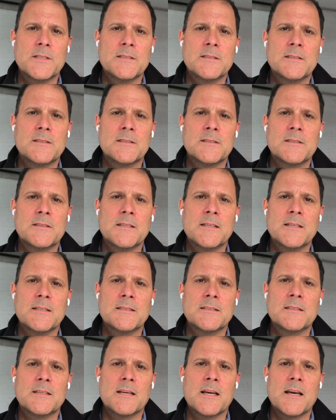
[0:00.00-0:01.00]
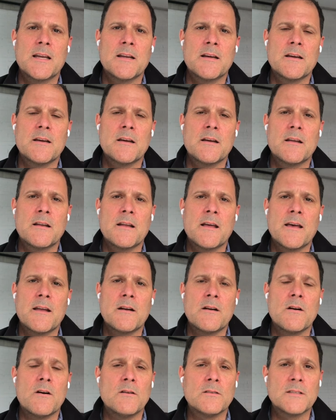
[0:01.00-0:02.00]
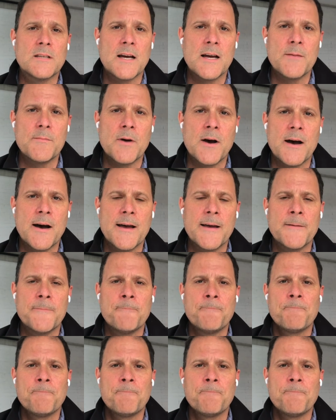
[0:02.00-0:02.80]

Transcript: is at an all-time high.